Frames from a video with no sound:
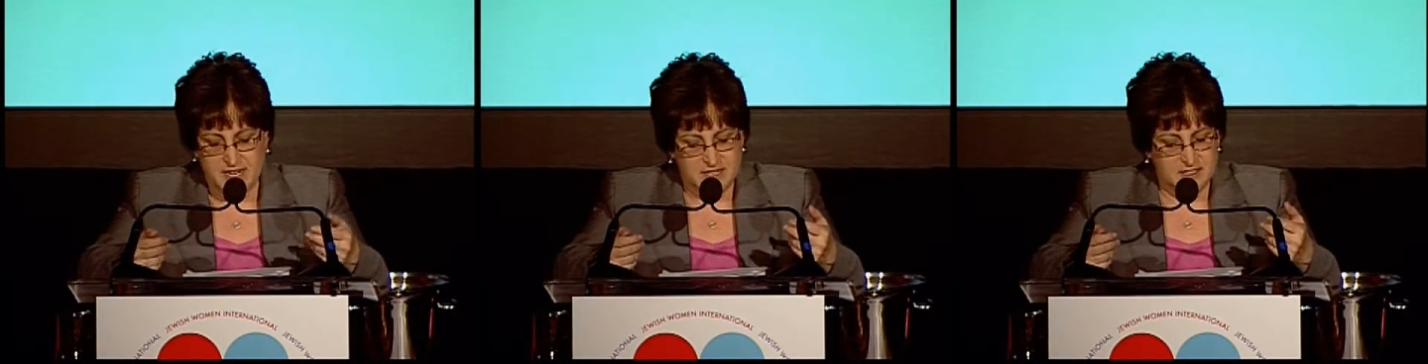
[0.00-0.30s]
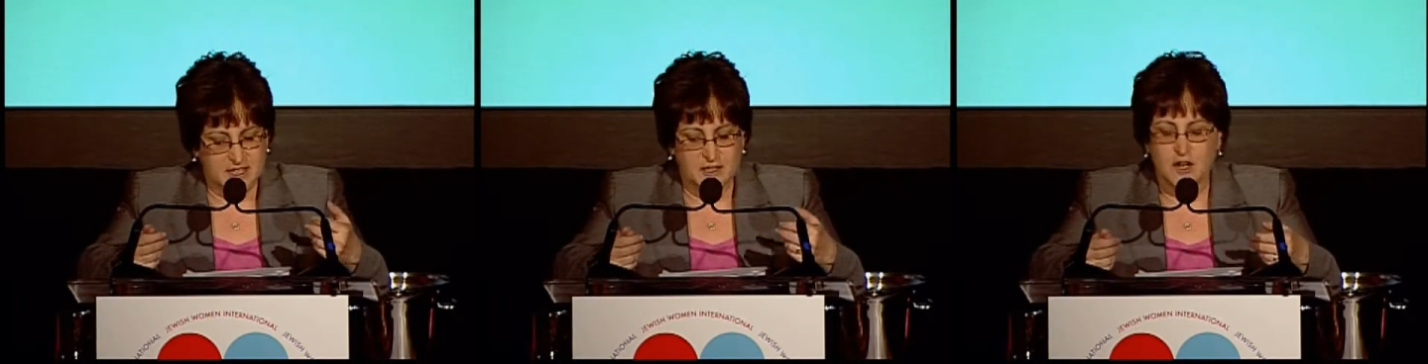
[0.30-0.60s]

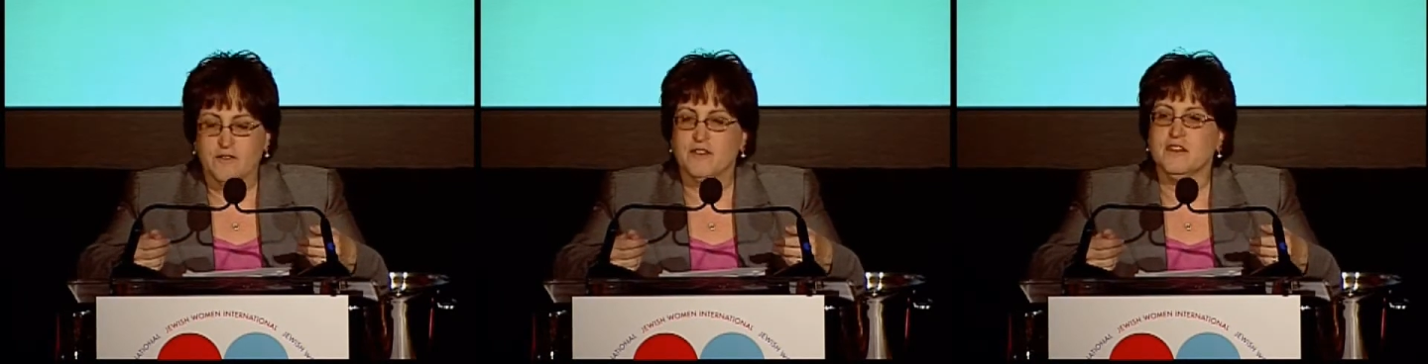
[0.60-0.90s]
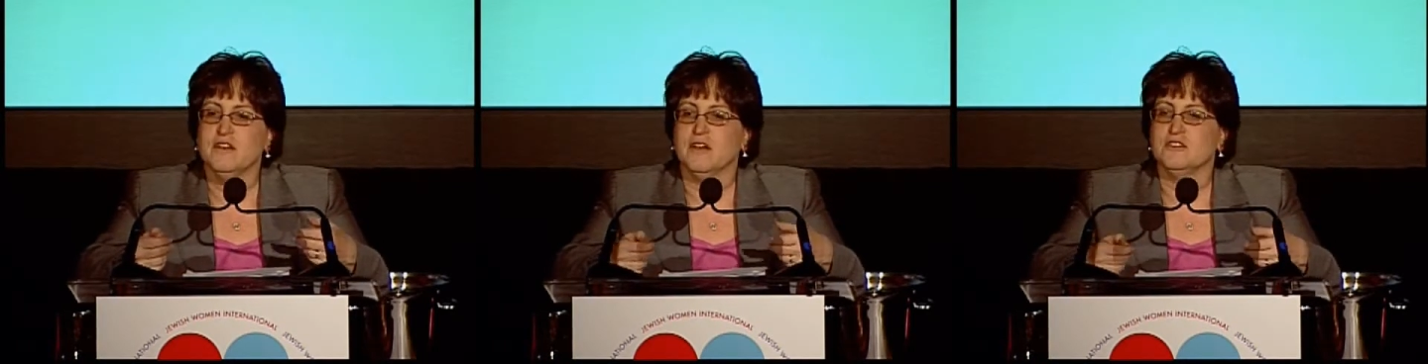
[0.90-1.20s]
to get over
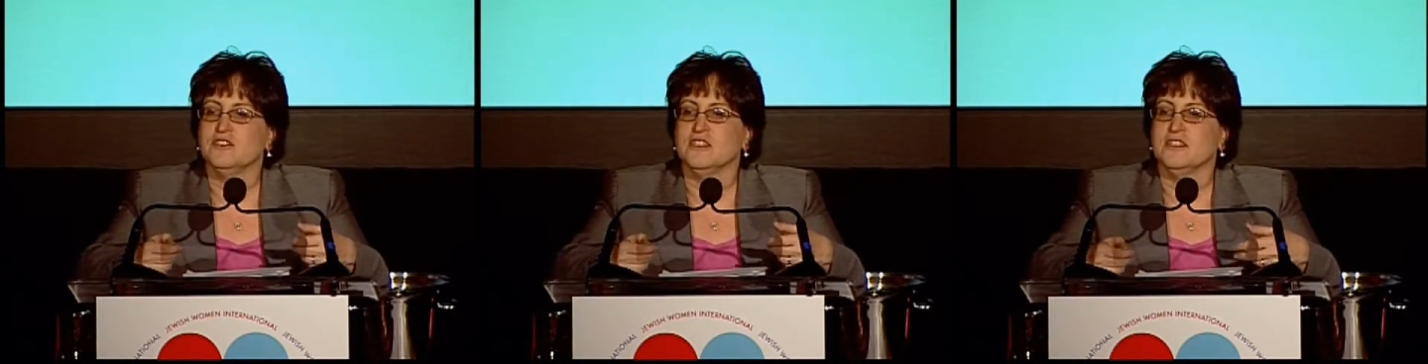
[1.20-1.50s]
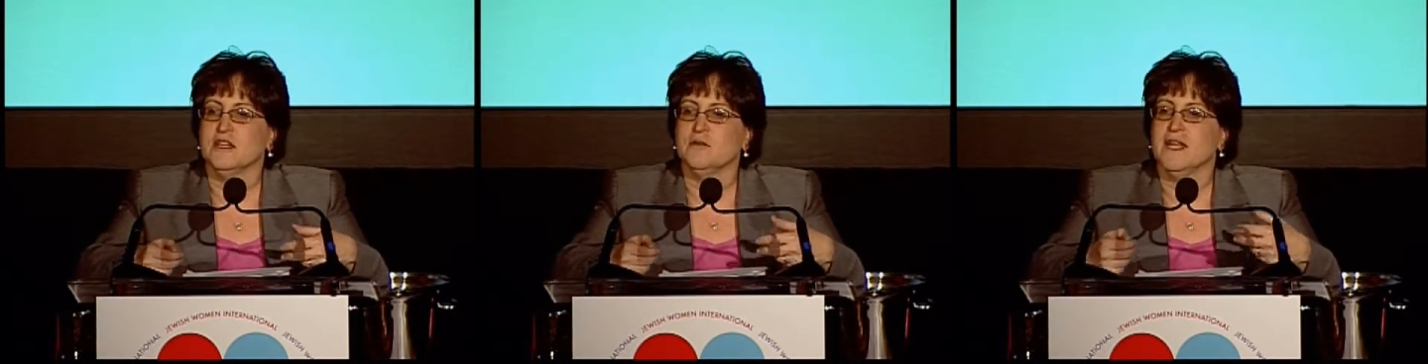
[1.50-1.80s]
the notion
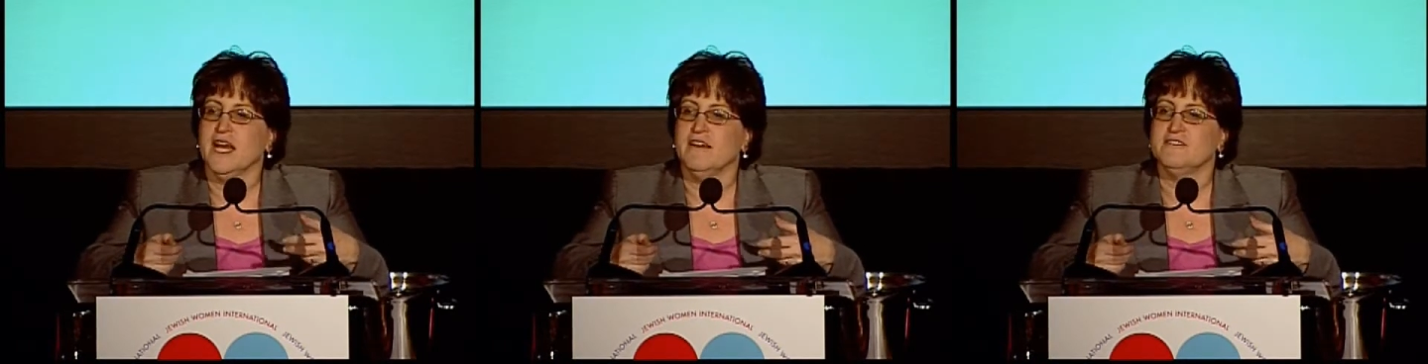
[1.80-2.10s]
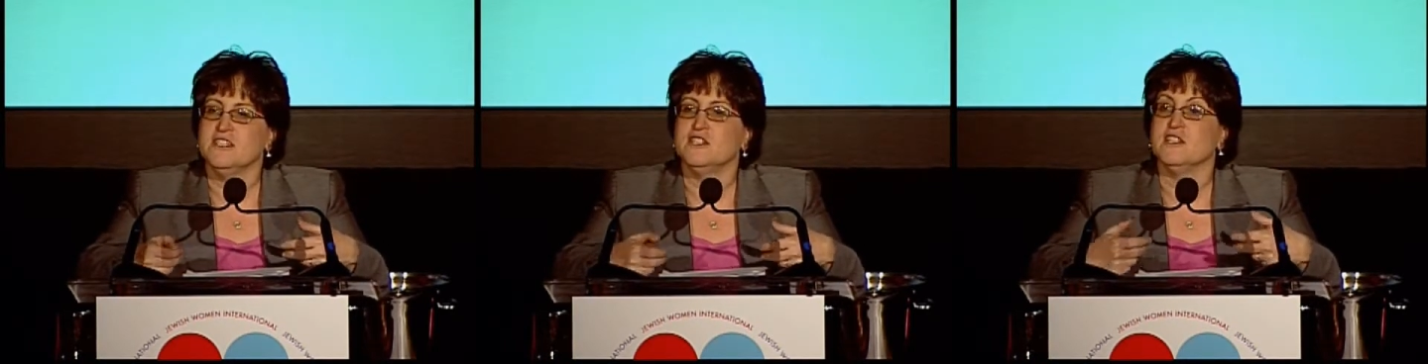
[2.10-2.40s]
that we have
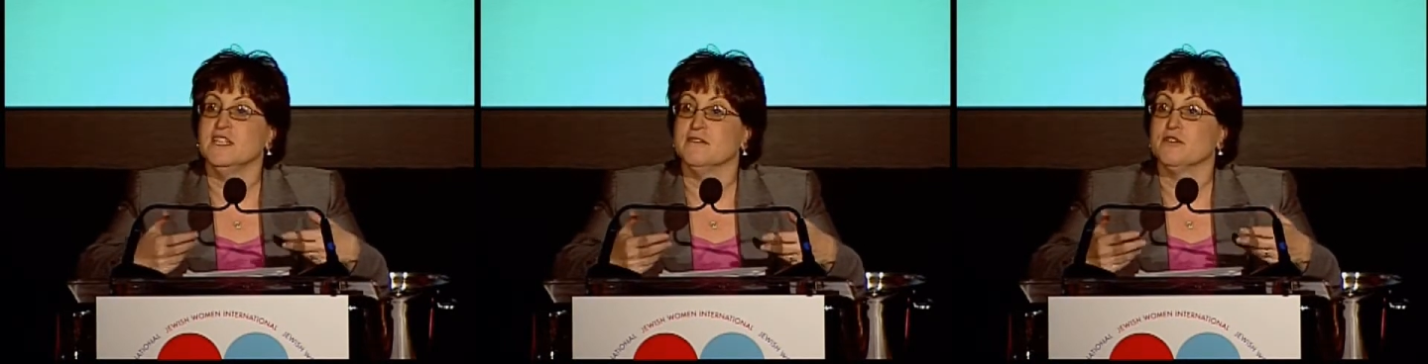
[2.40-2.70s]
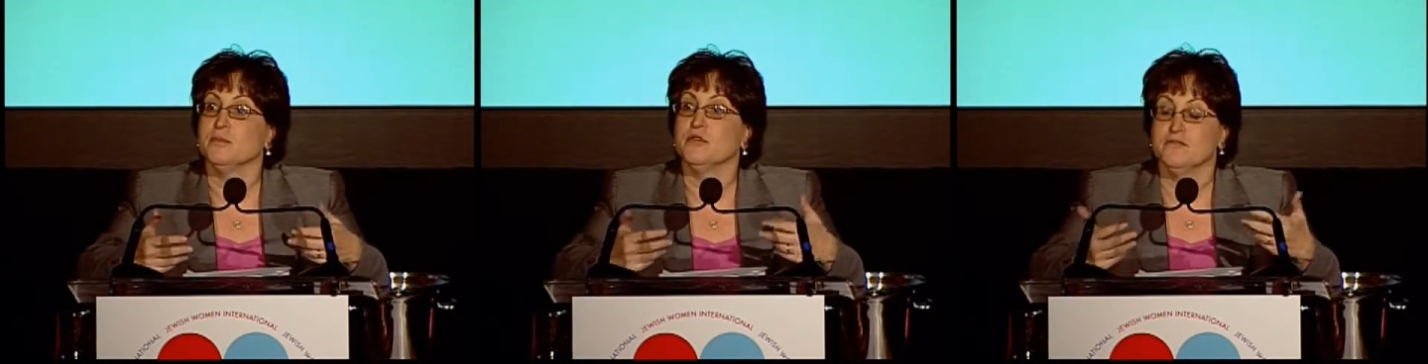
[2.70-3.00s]
to
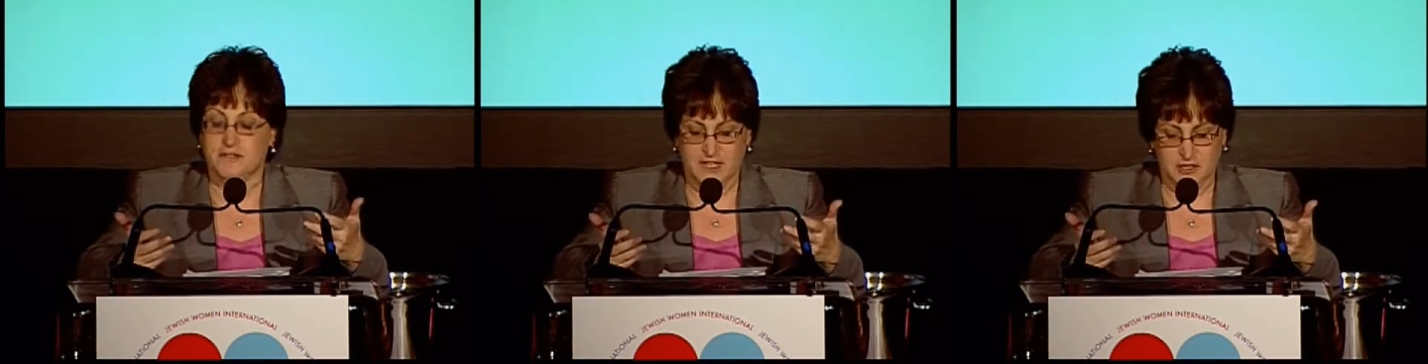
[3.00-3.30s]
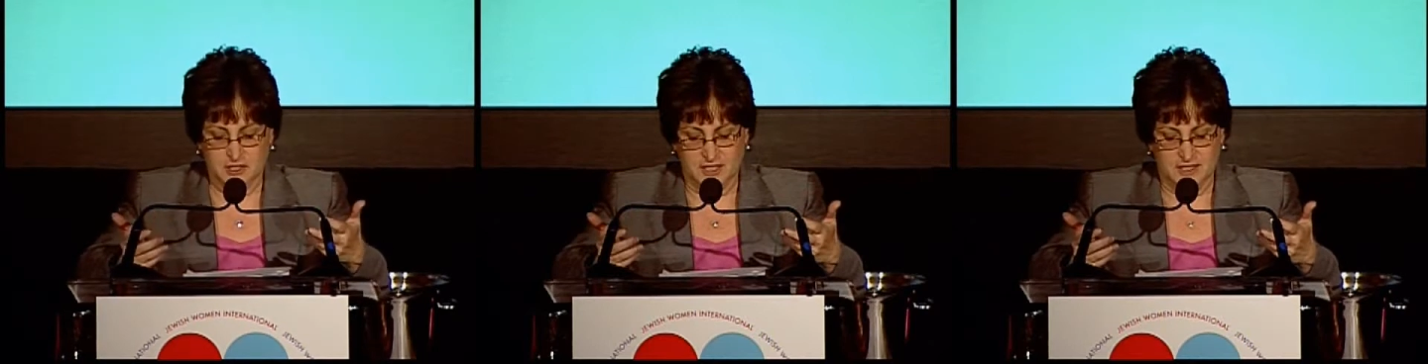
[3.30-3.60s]
deliver
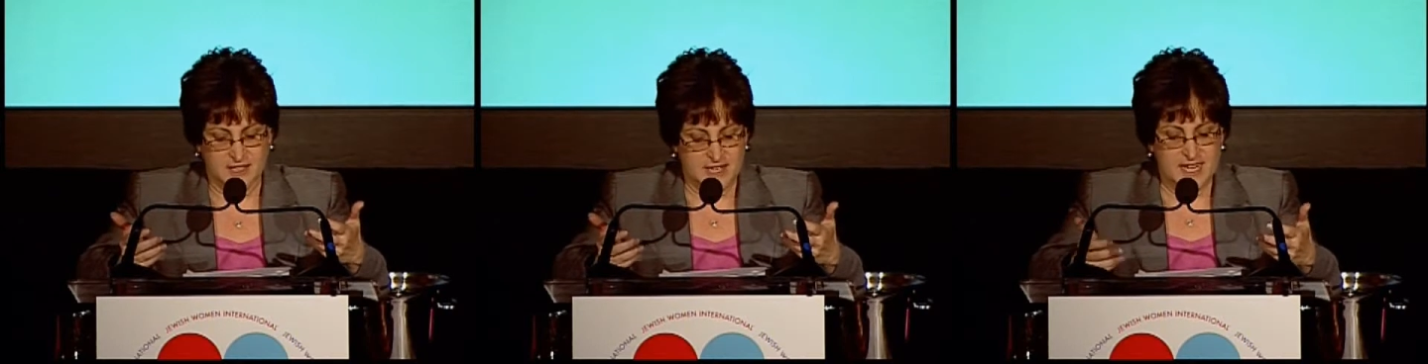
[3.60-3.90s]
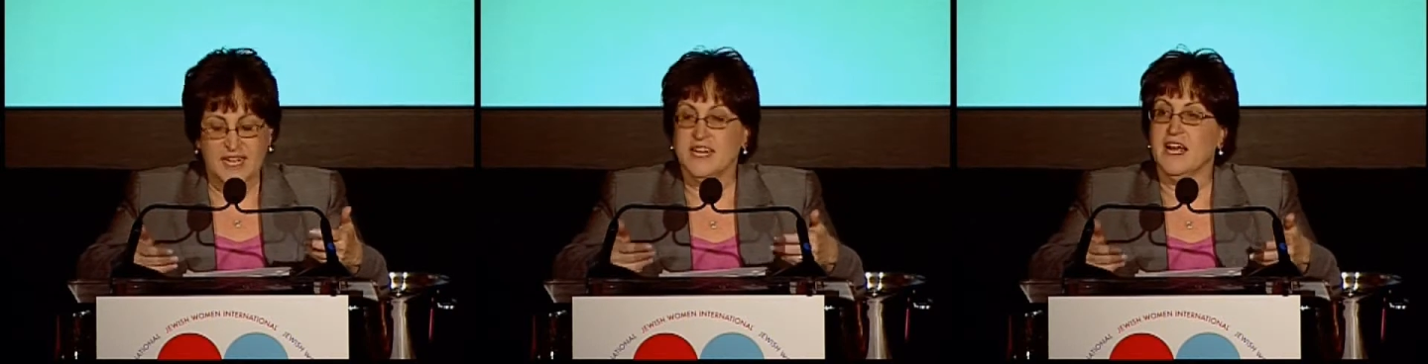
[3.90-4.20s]
perfection
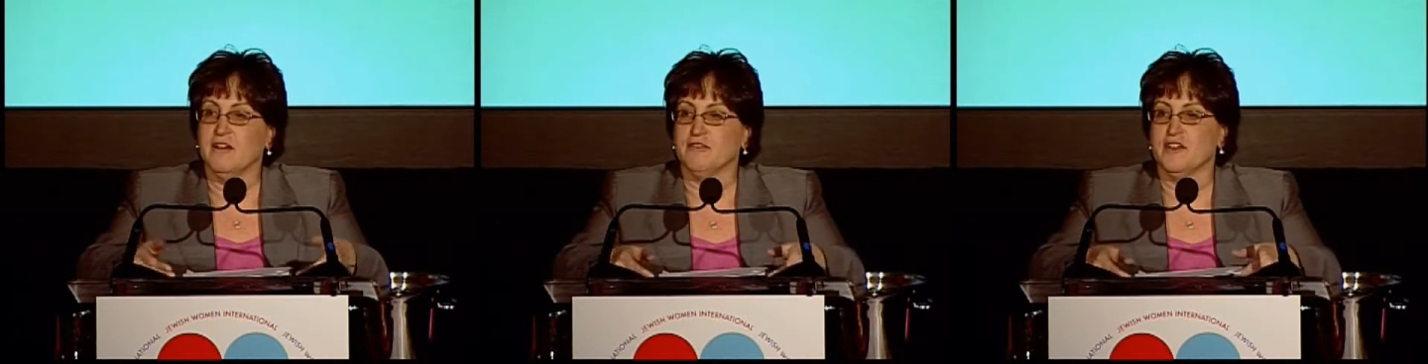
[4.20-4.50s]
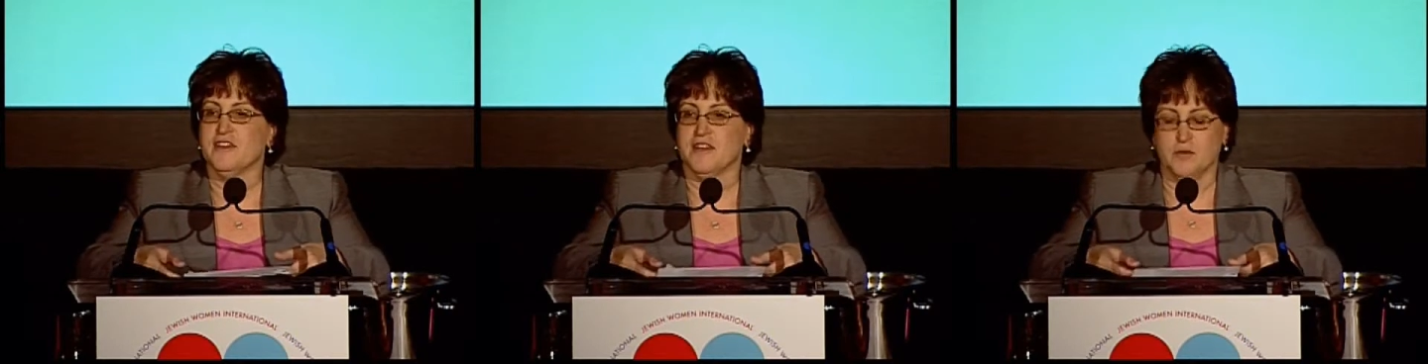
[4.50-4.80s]
in
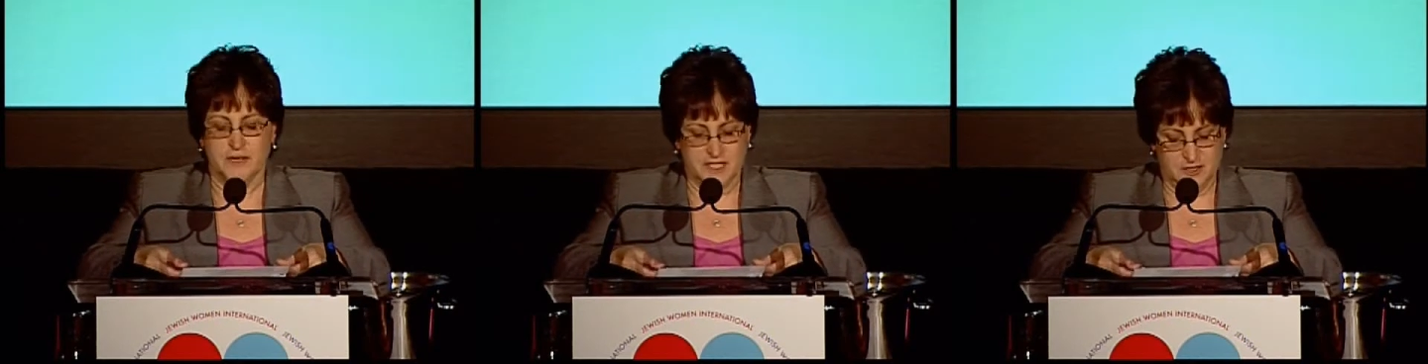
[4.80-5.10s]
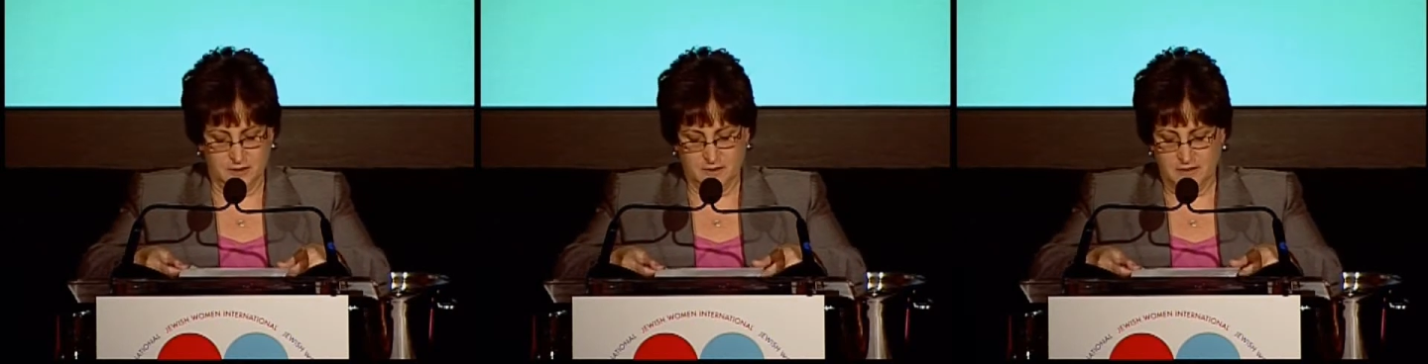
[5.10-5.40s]
everything we
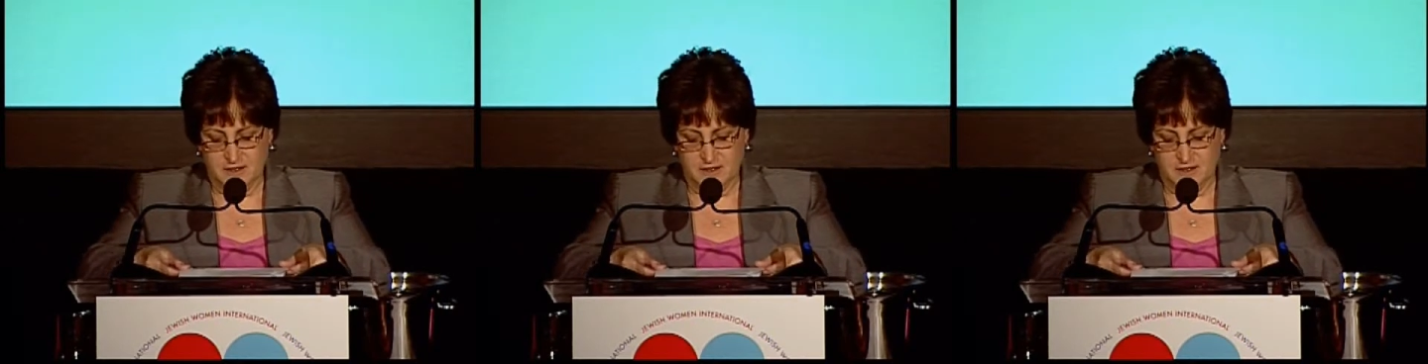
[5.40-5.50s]
do.